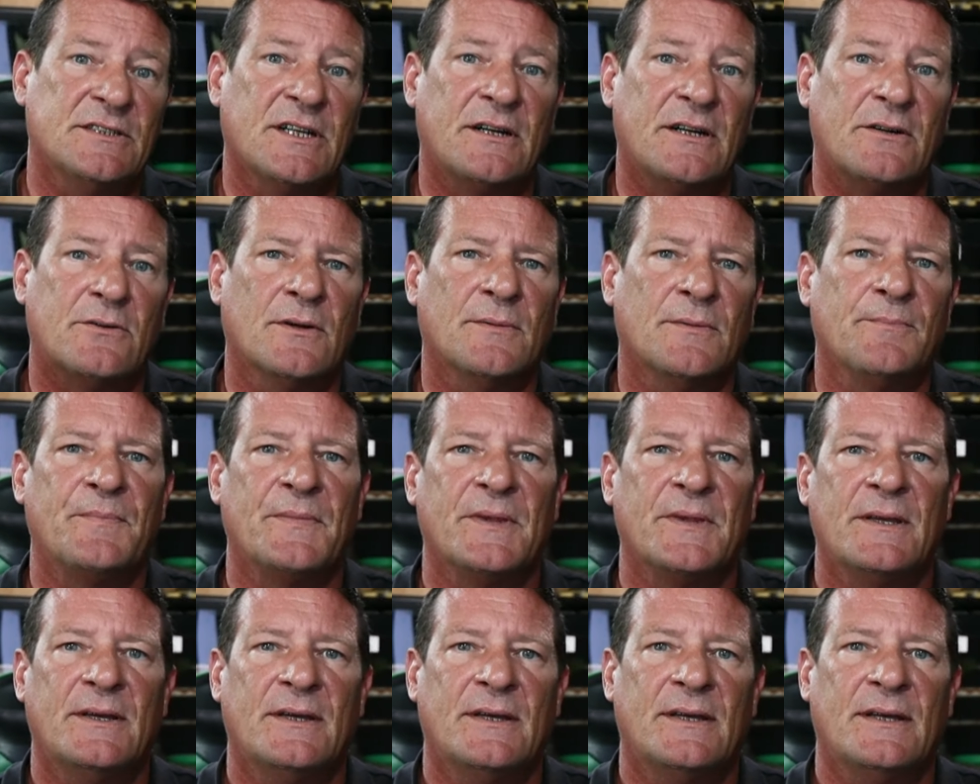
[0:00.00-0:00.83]
general,
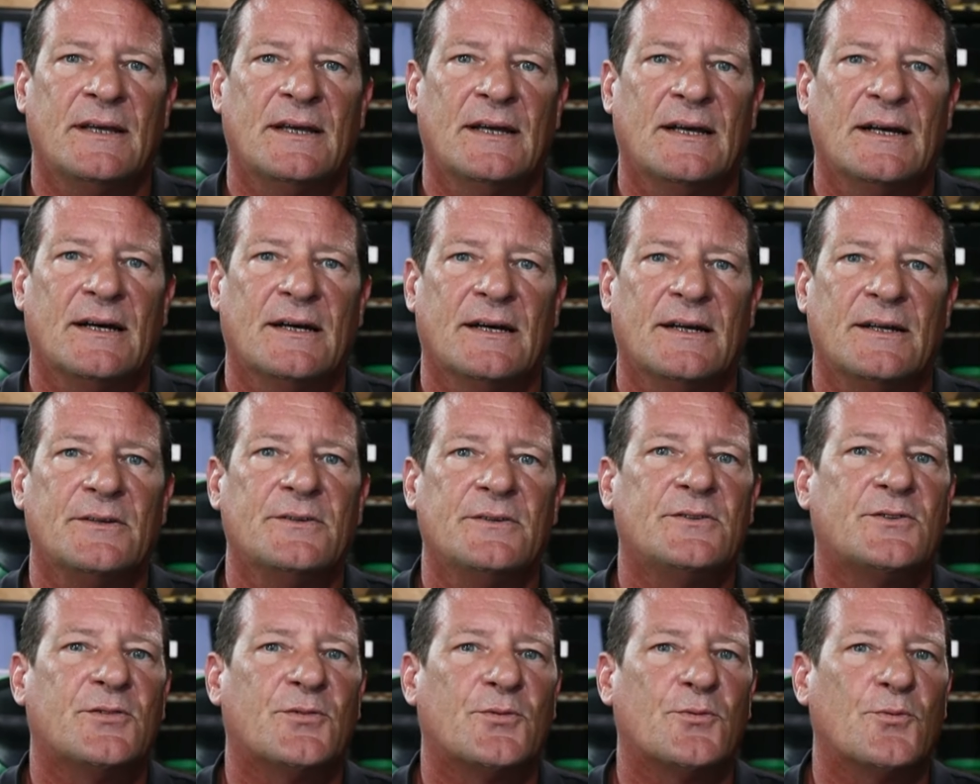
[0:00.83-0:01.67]

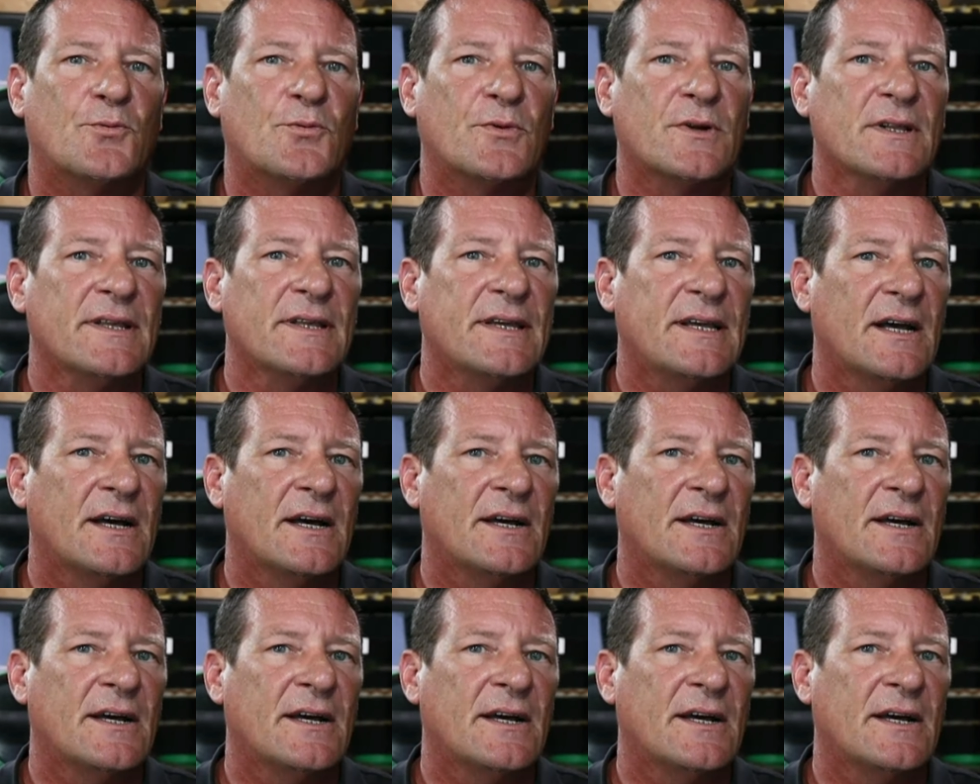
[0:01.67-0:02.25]
to really